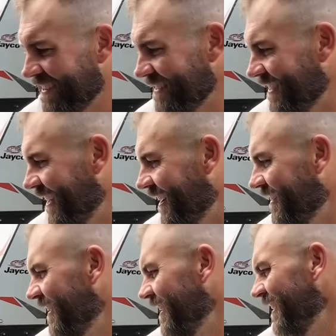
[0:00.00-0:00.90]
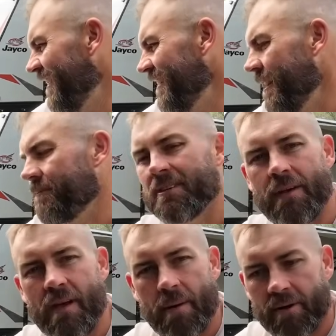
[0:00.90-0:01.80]
So, yep,
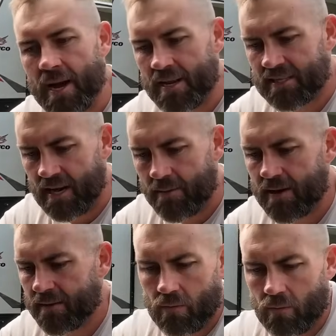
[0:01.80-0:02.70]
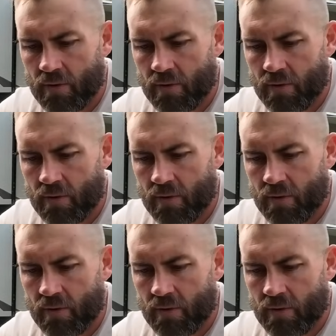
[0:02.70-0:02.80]
GVM upgrade is coming.